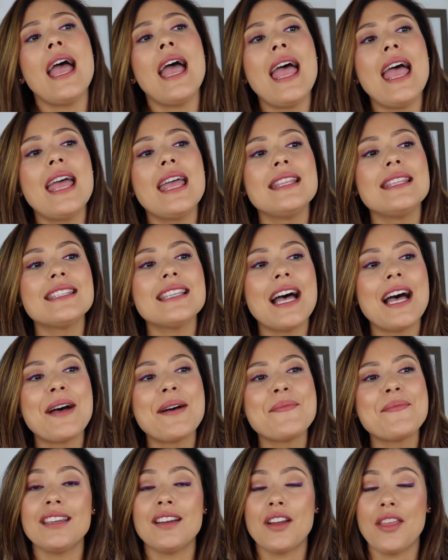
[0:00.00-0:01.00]

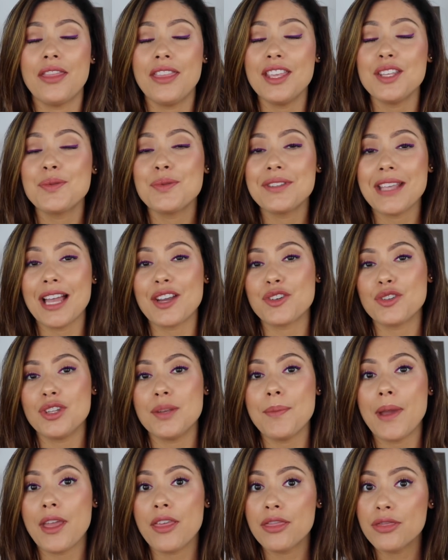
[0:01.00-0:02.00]
And this was
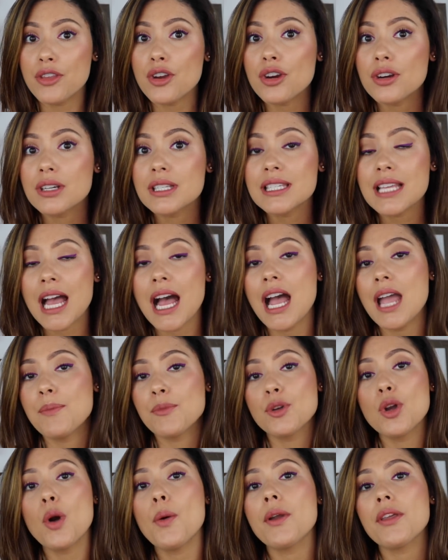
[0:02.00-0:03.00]
actually my third
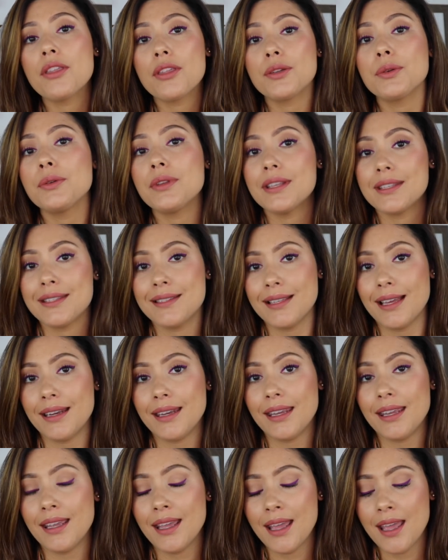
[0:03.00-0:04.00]
time going through this
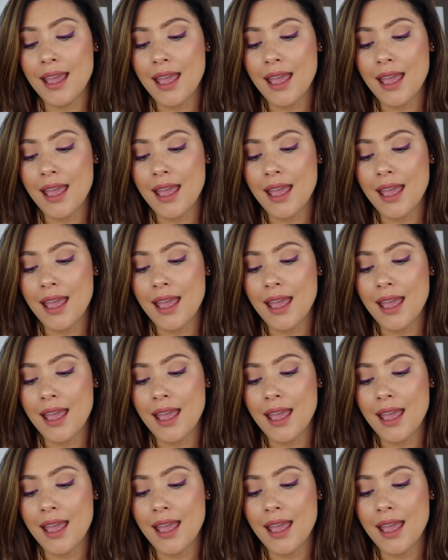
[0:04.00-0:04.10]
study.